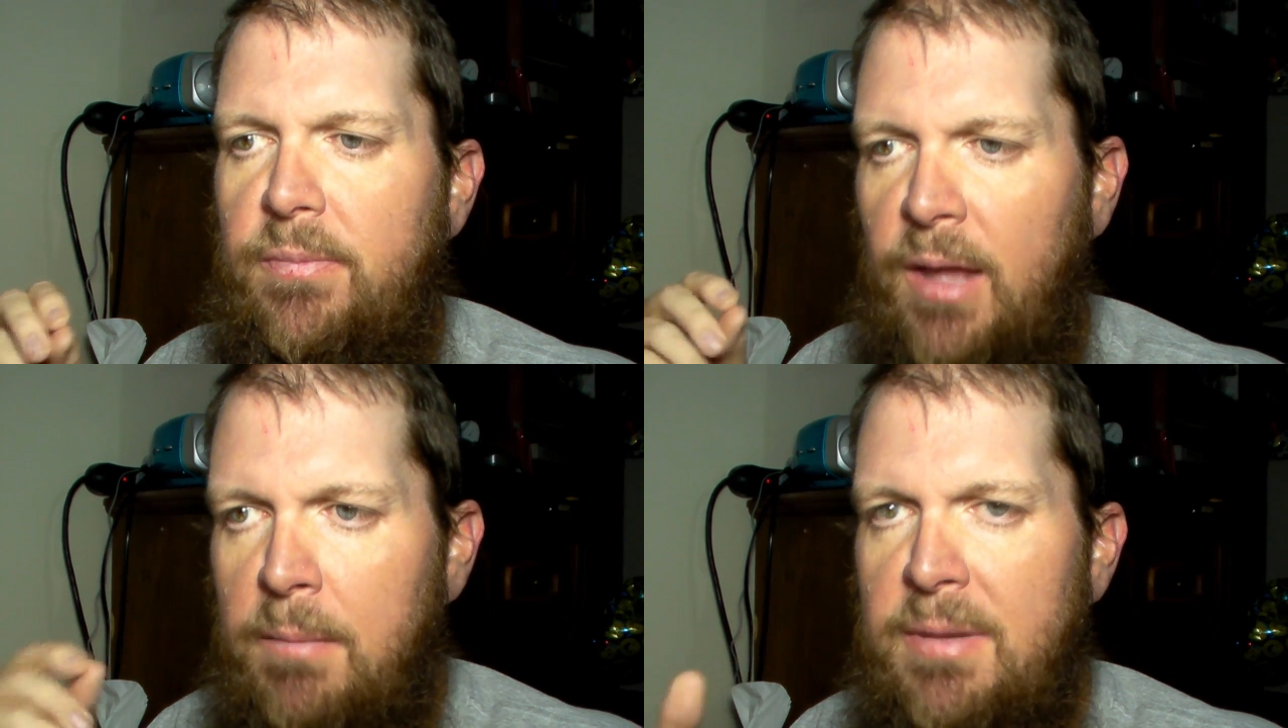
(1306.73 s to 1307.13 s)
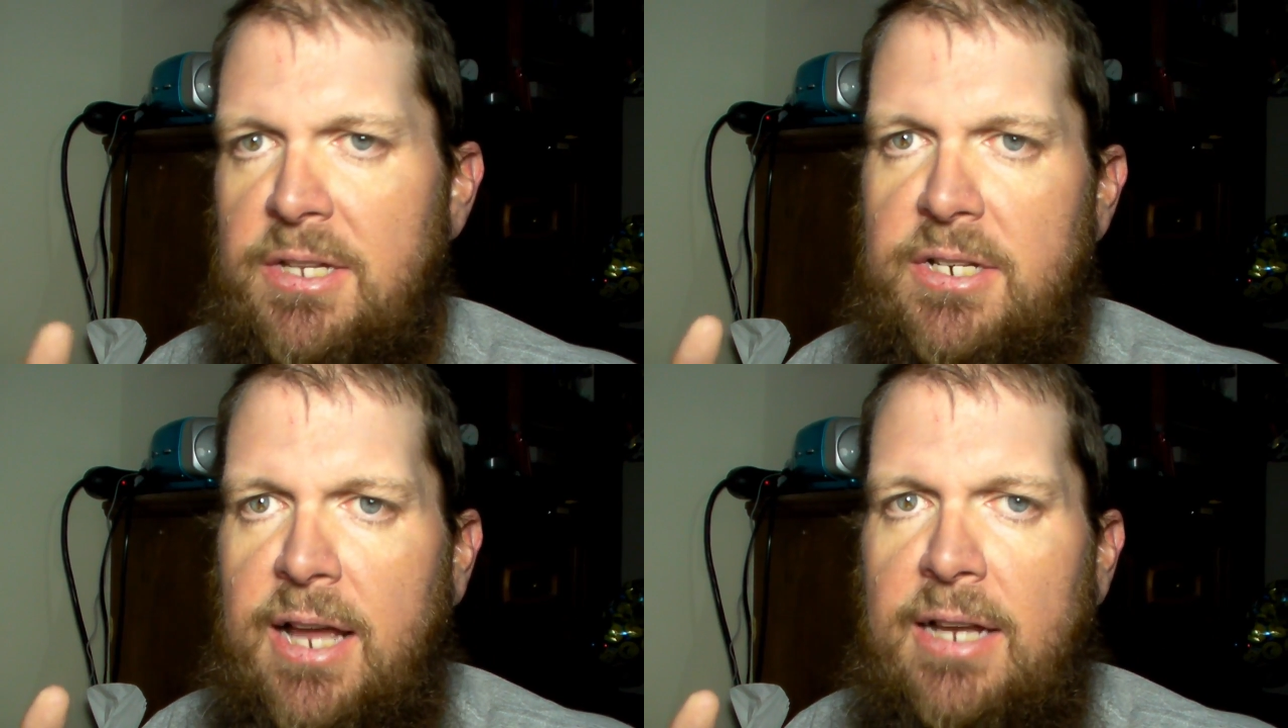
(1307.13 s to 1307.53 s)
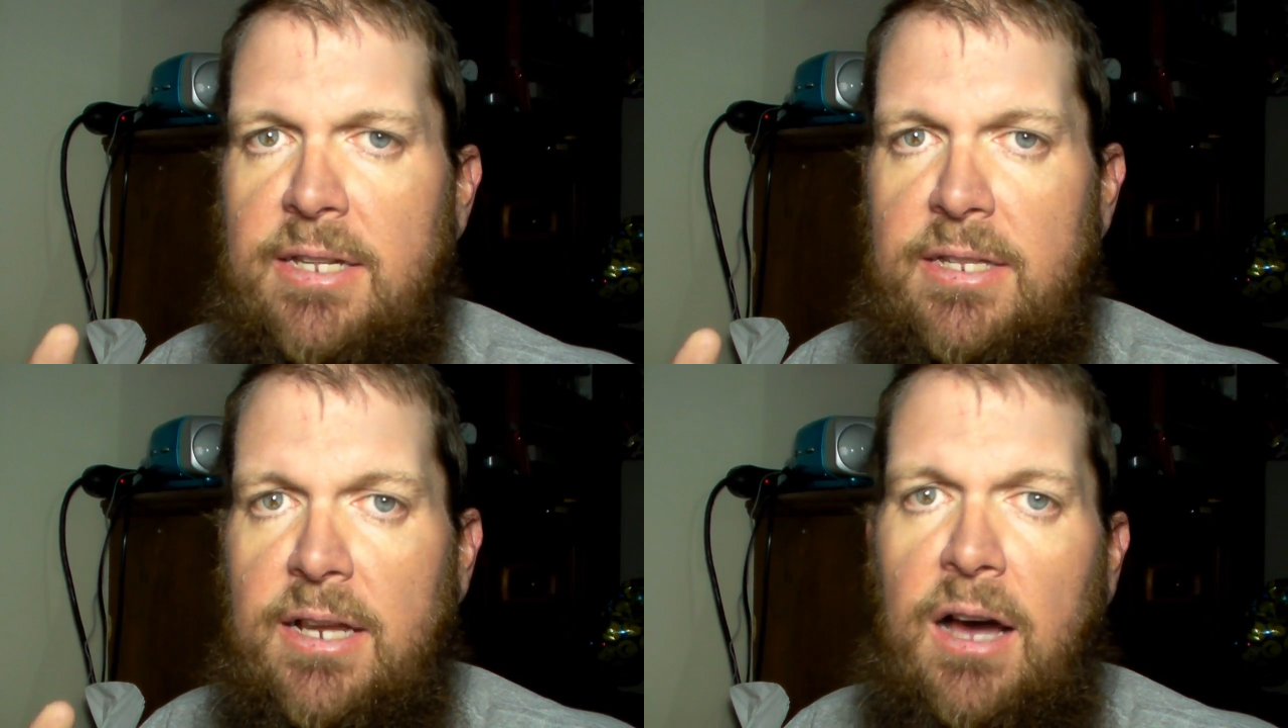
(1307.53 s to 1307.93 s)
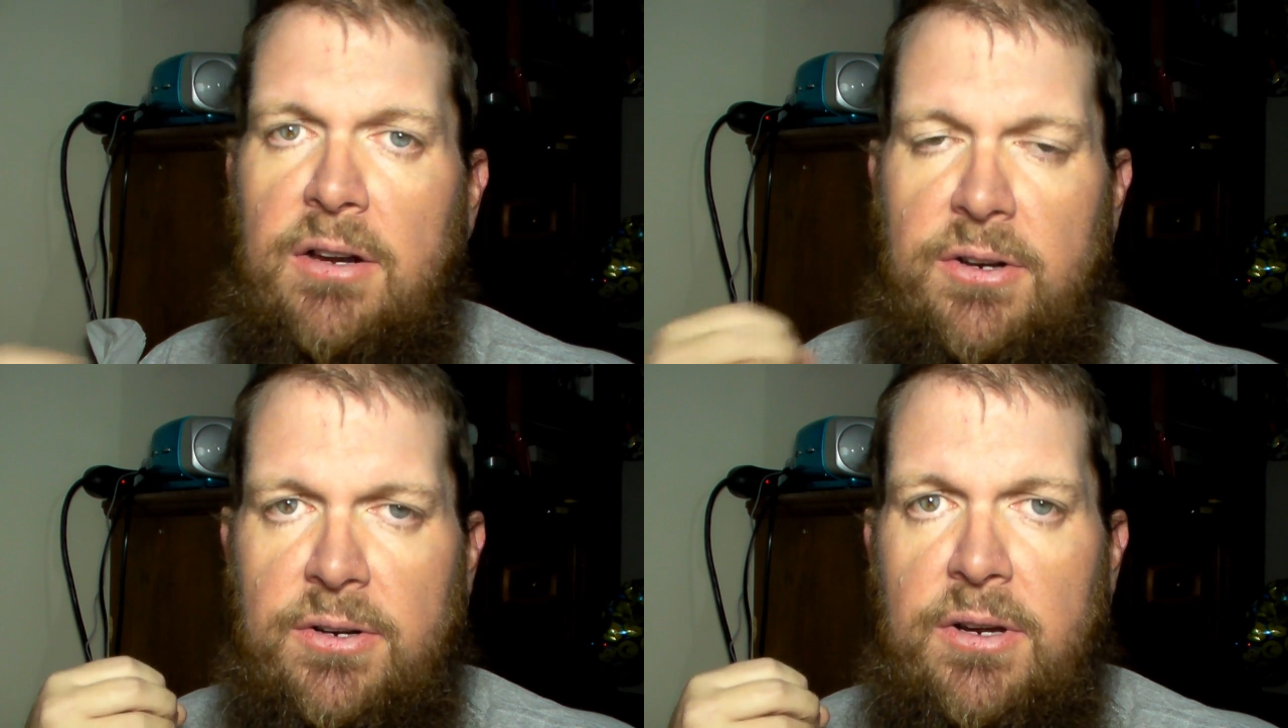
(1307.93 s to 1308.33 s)
I mentioned that to the
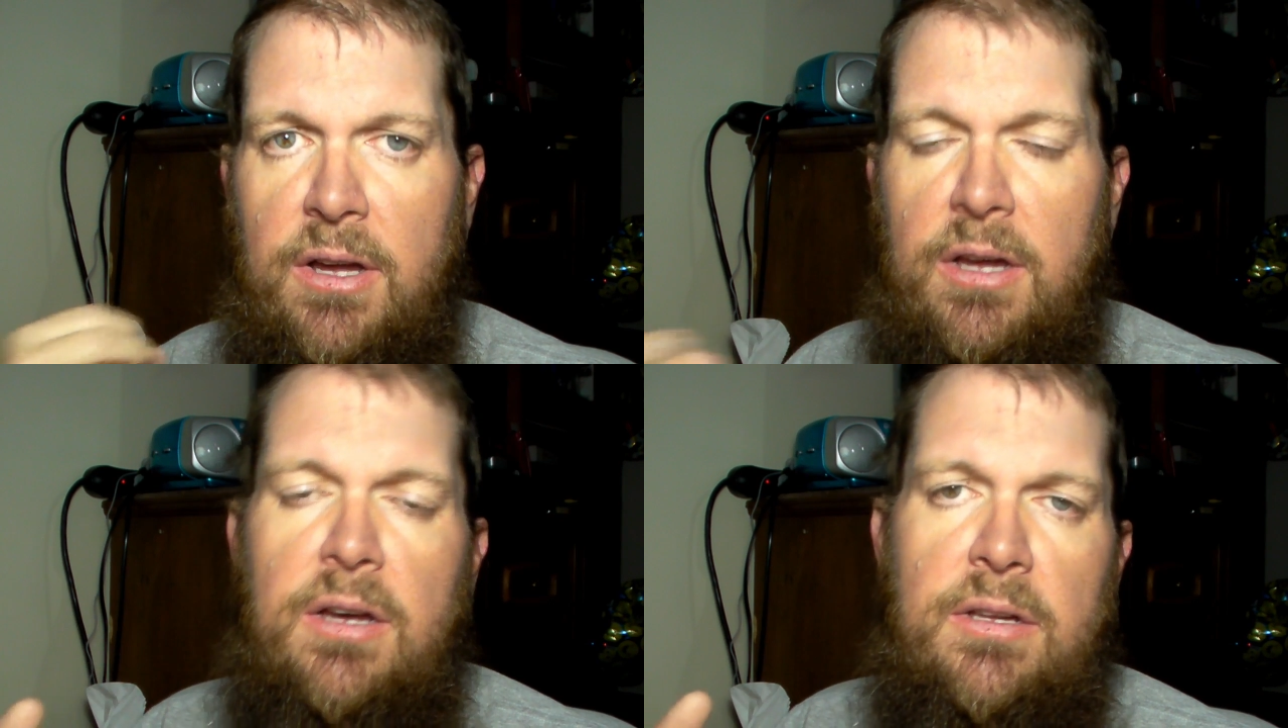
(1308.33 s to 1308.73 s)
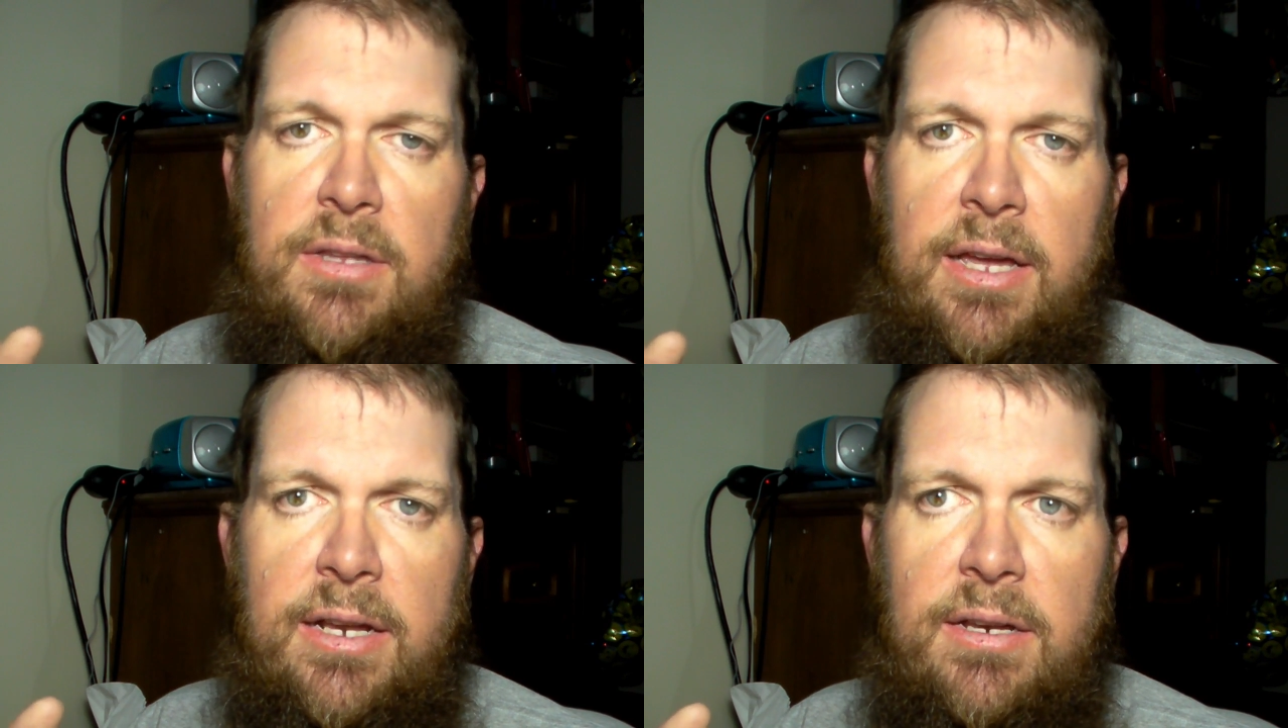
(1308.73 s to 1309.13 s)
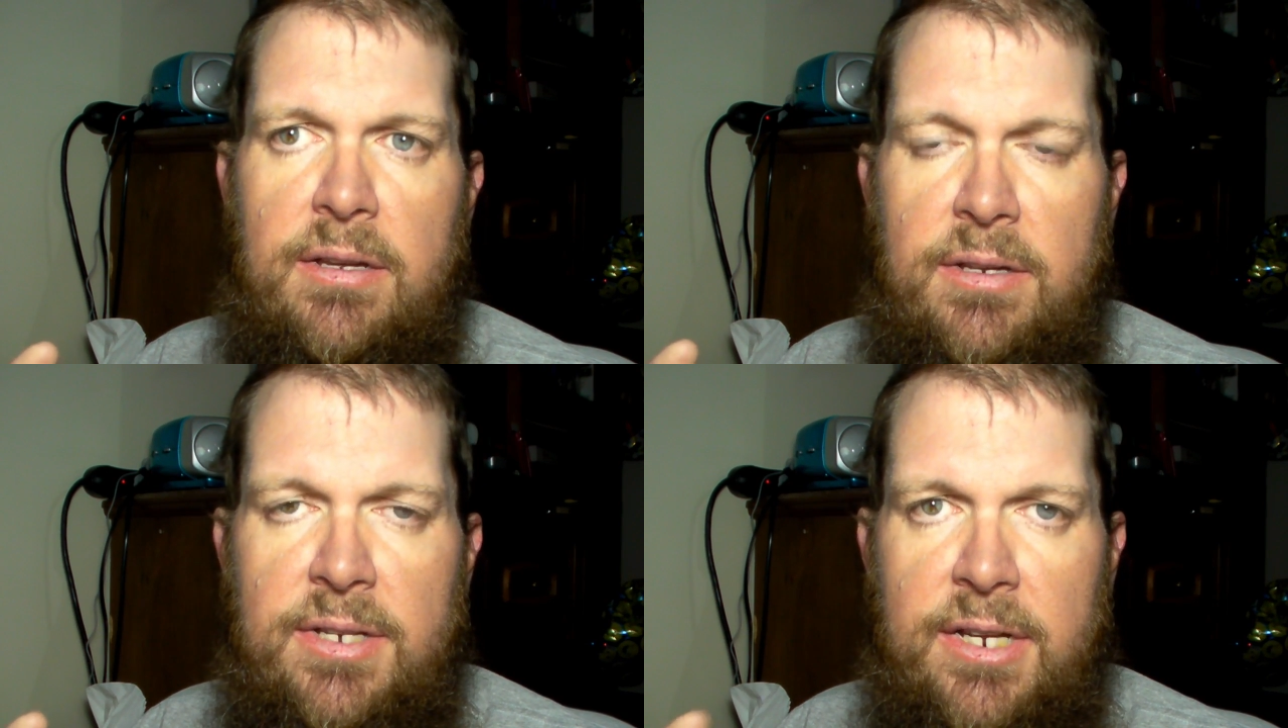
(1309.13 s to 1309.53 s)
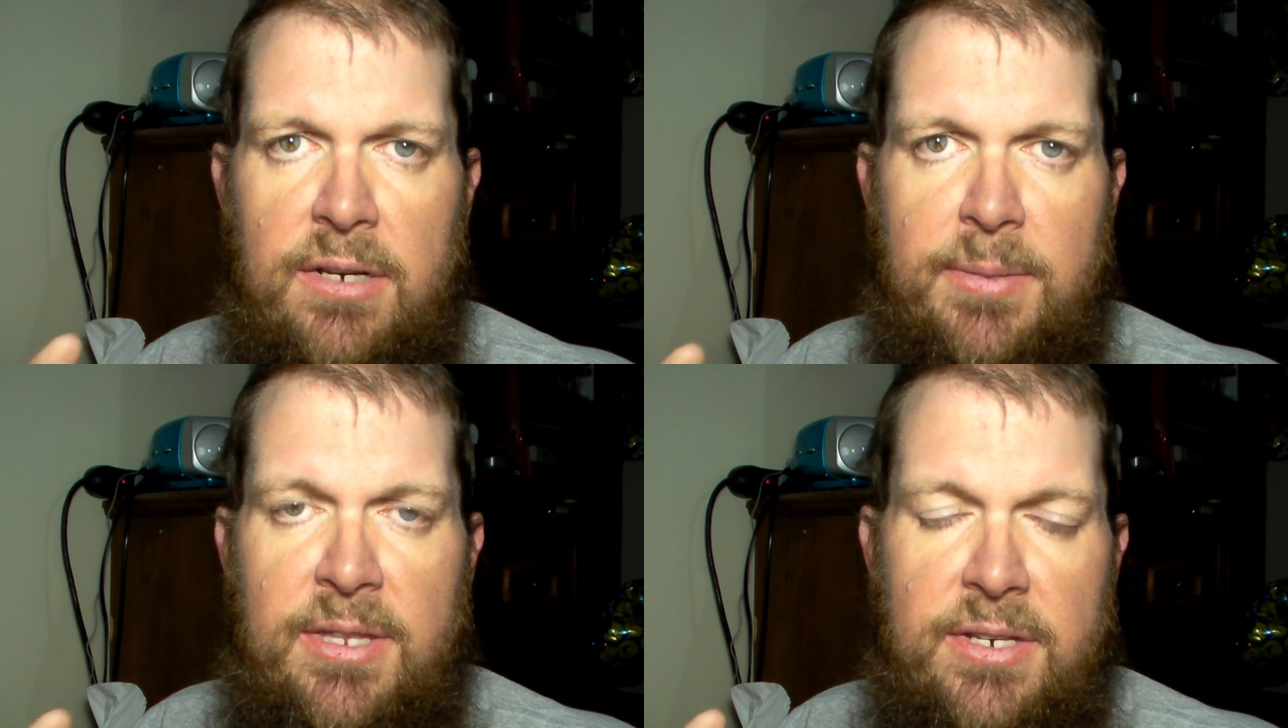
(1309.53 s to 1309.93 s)
doctor, that is it
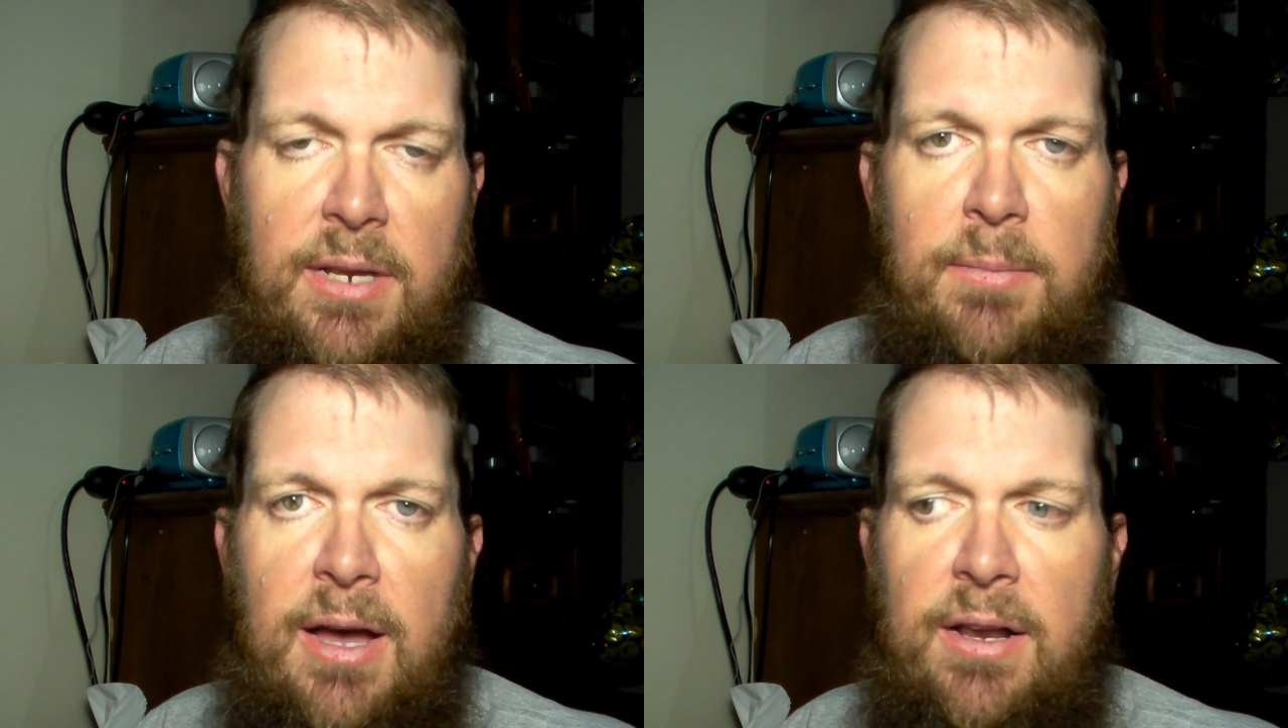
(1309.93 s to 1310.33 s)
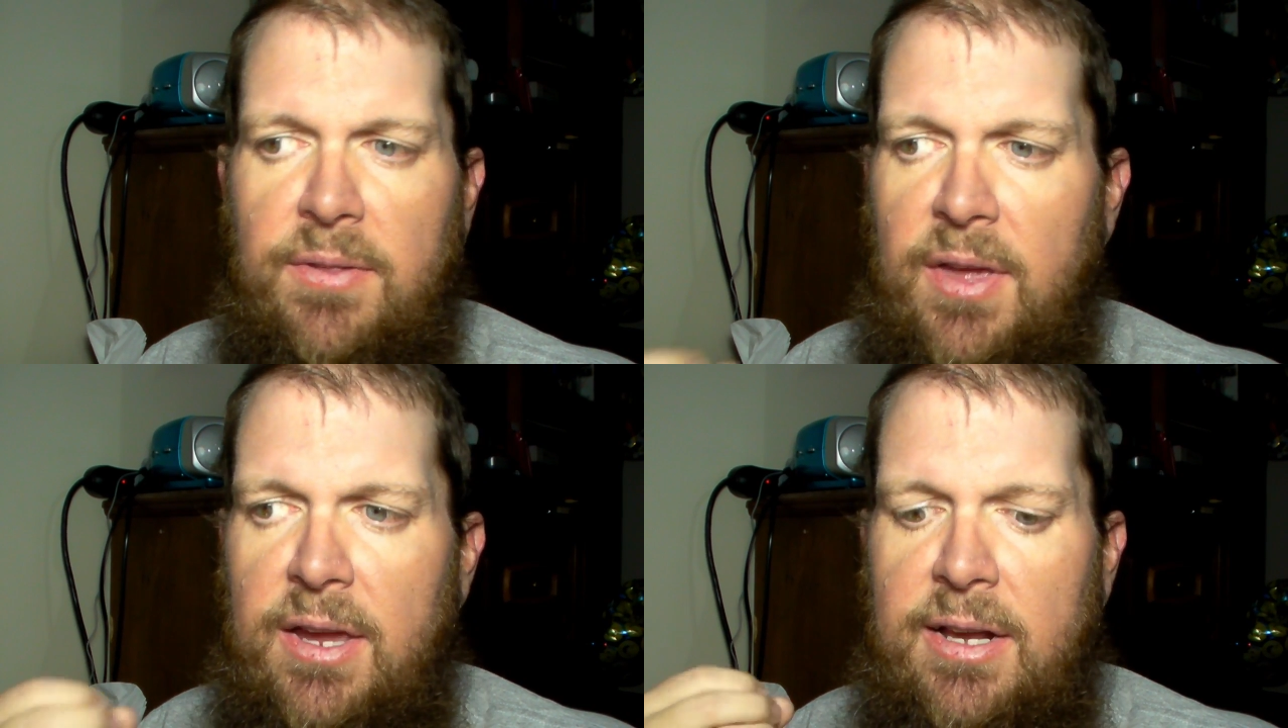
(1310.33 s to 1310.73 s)
going to be the same kind of thing,